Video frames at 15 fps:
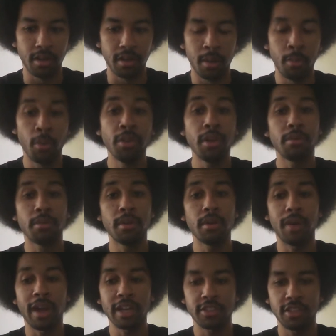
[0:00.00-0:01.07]
Well,
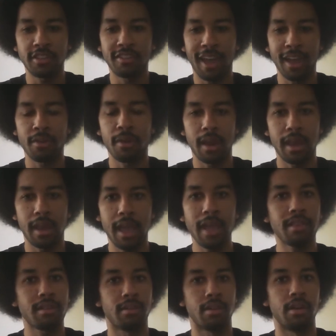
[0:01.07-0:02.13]
no, actually Tanner
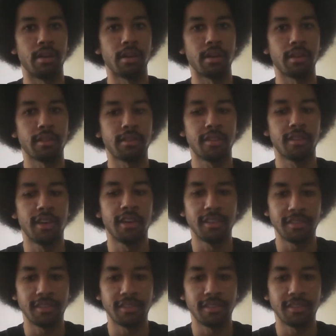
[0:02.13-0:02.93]
88's the longest.